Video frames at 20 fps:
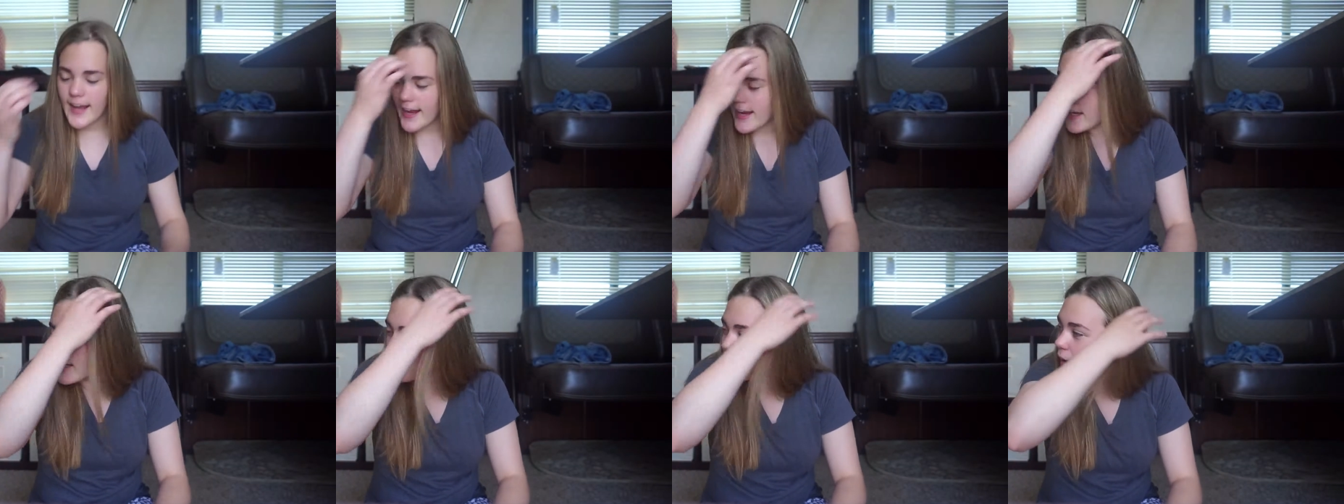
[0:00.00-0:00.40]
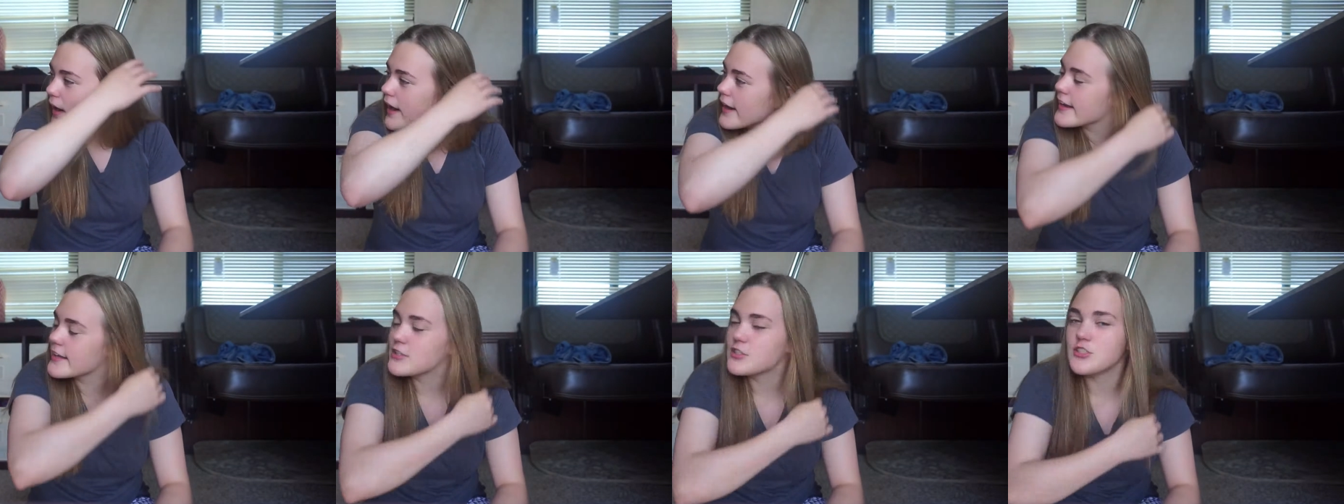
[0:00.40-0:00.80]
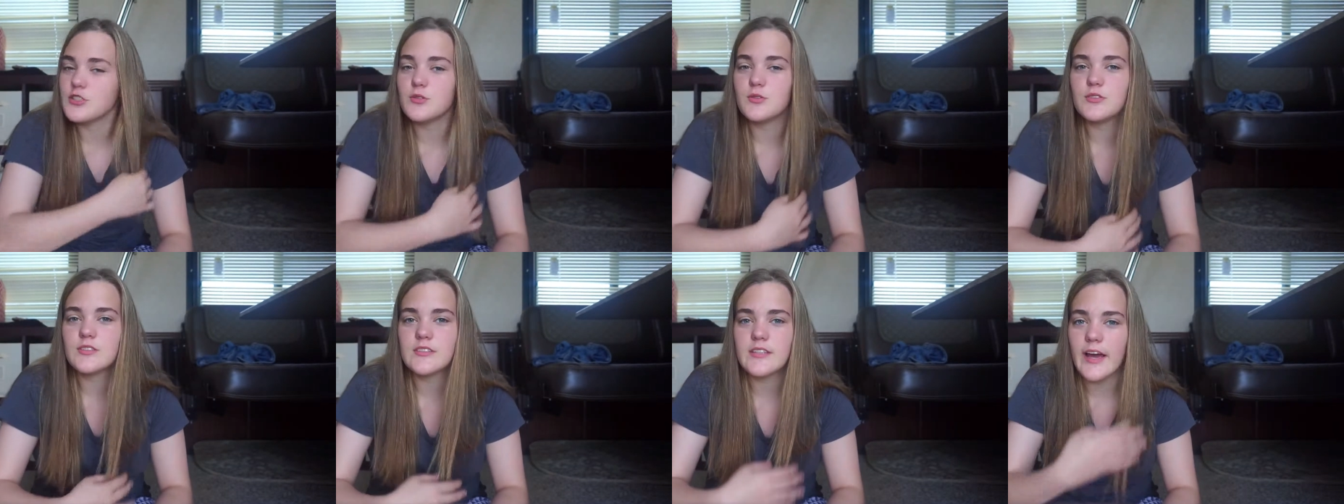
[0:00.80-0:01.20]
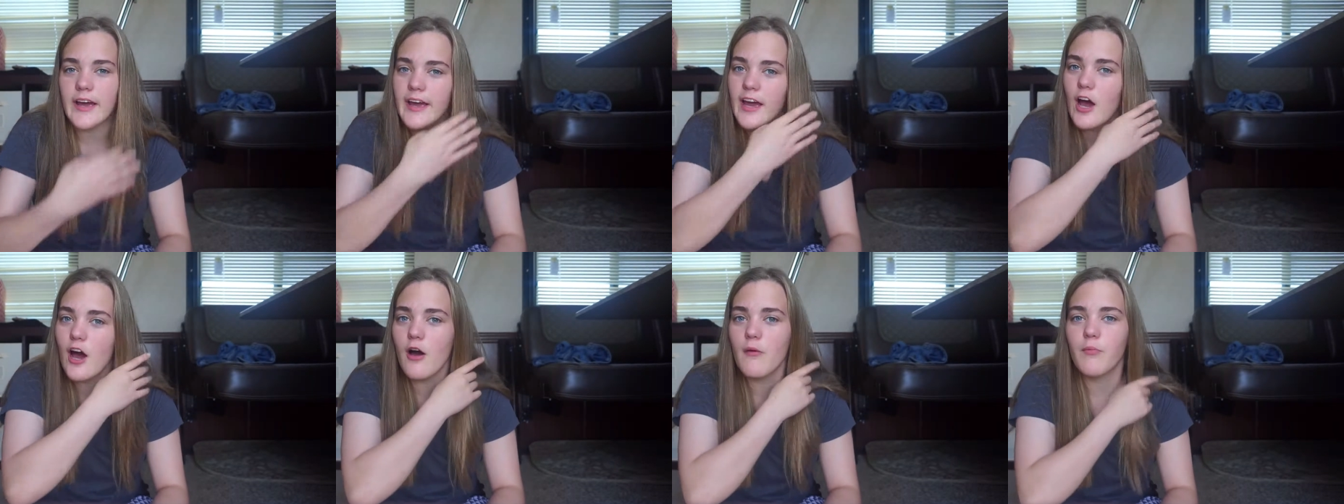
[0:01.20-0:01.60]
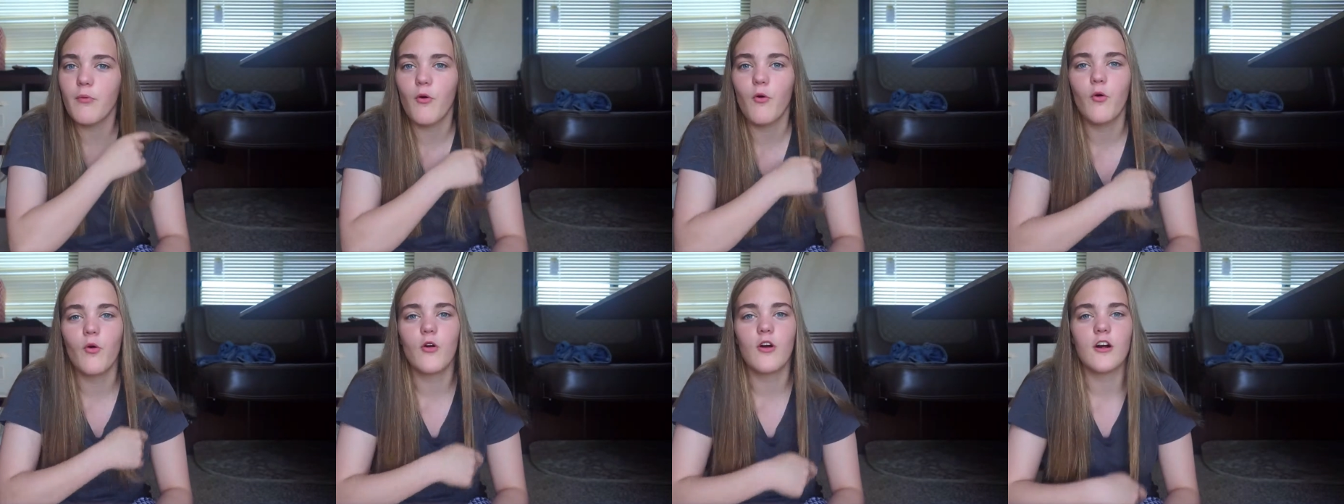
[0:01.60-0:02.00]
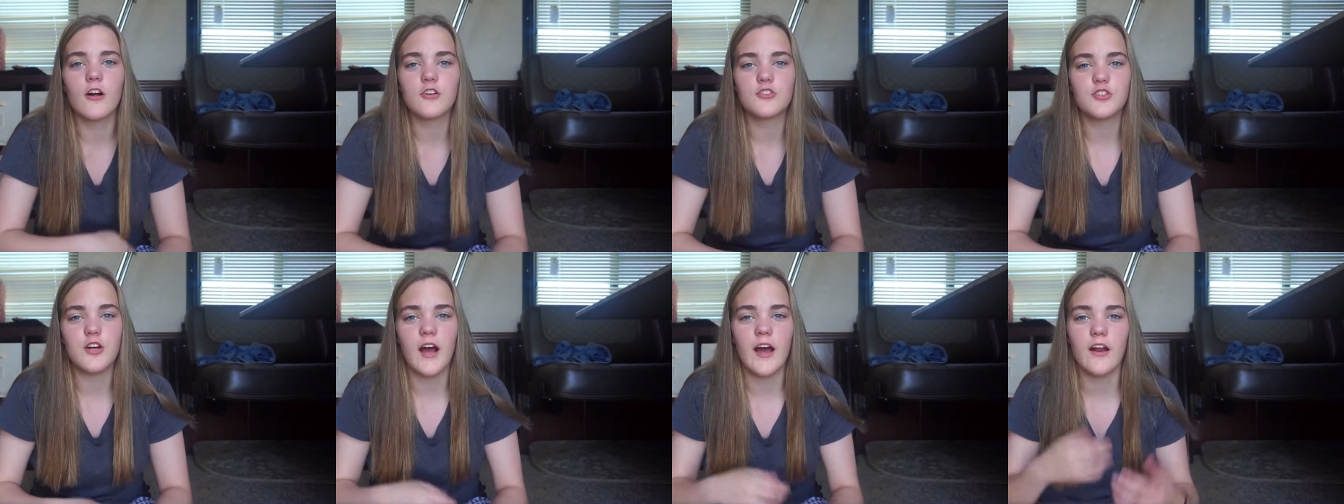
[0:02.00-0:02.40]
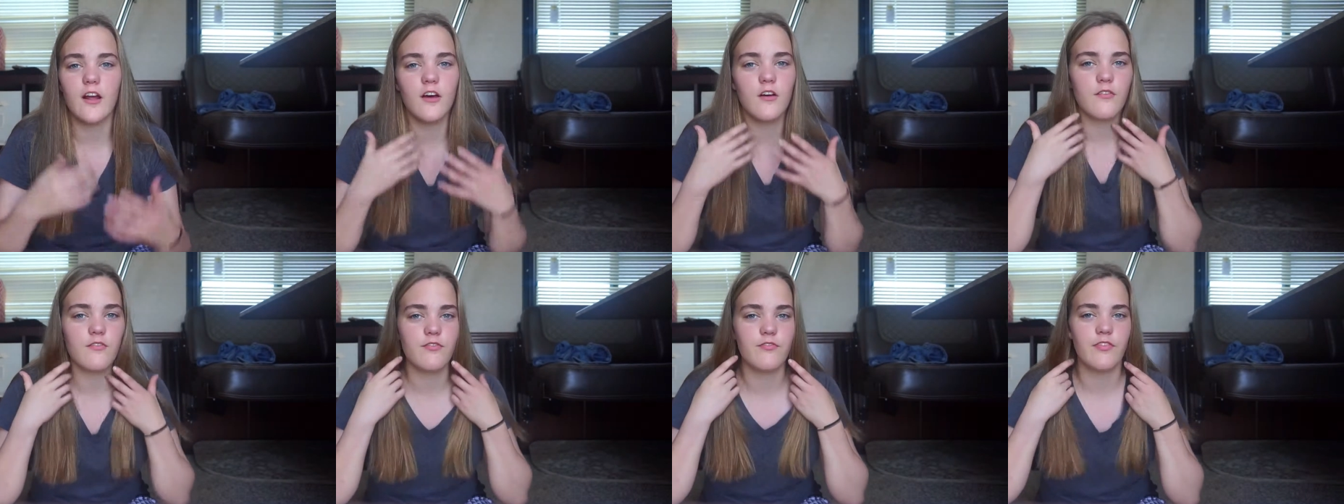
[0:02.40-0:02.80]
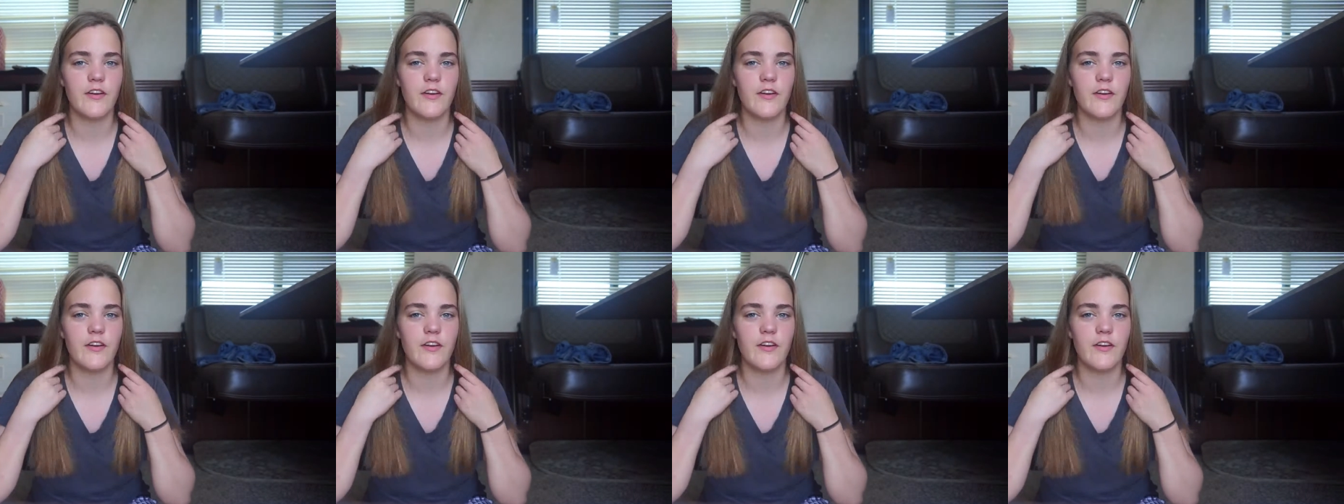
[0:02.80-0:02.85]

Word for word: anybody to stay up or try to